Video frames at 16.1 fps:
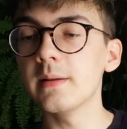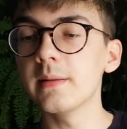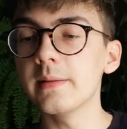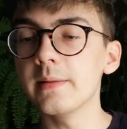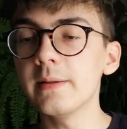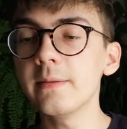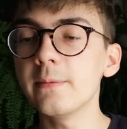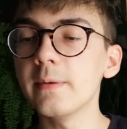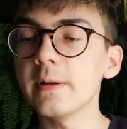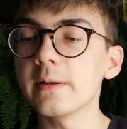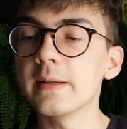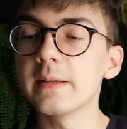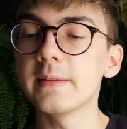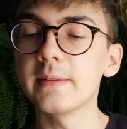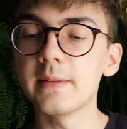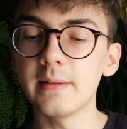This
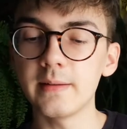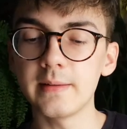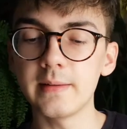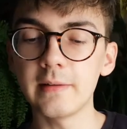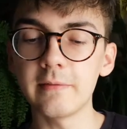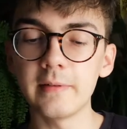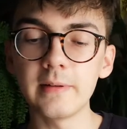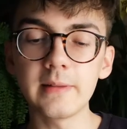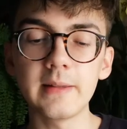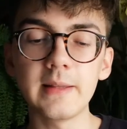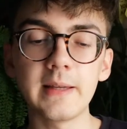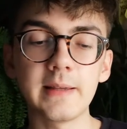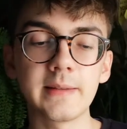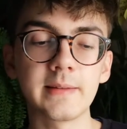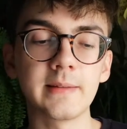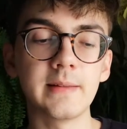fragrance definitely
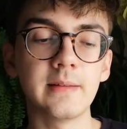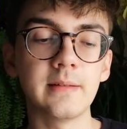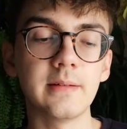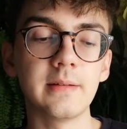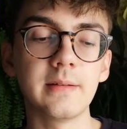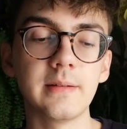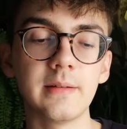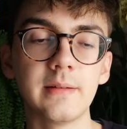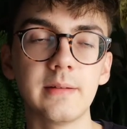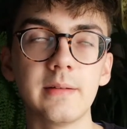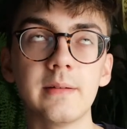has the,